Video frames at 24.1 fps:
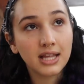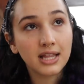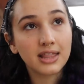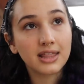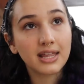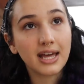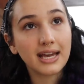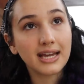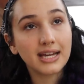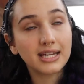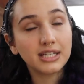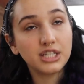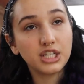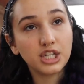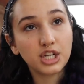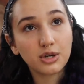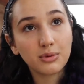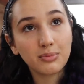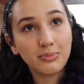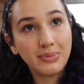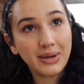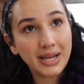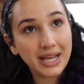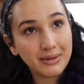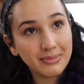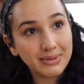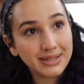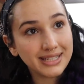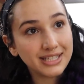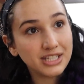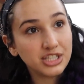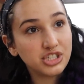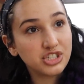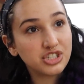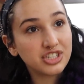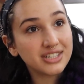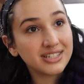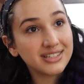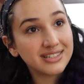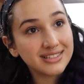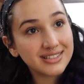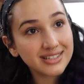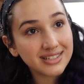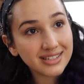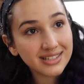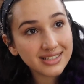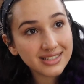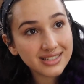Thank dear baby
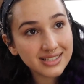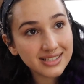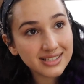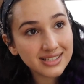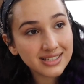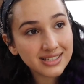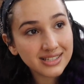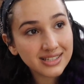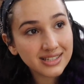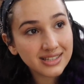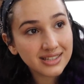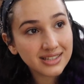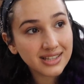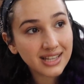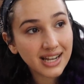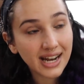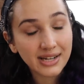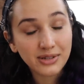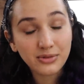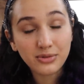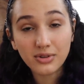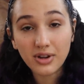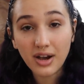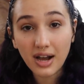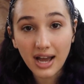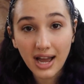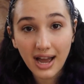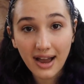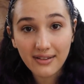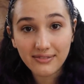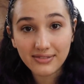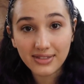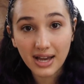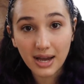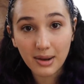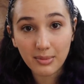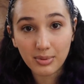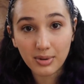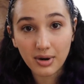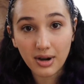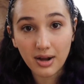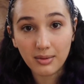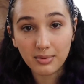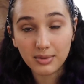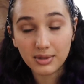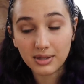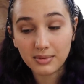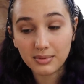Jesus that I do not have that
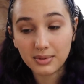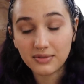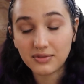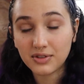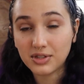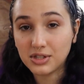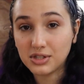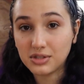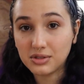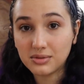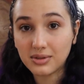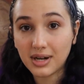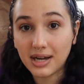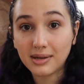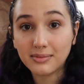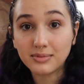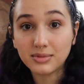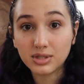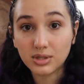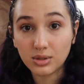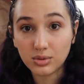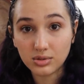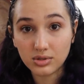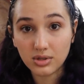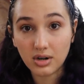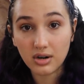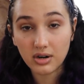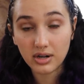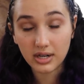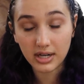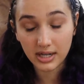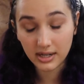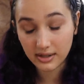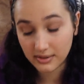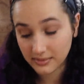problem. If you do, I am so sorry.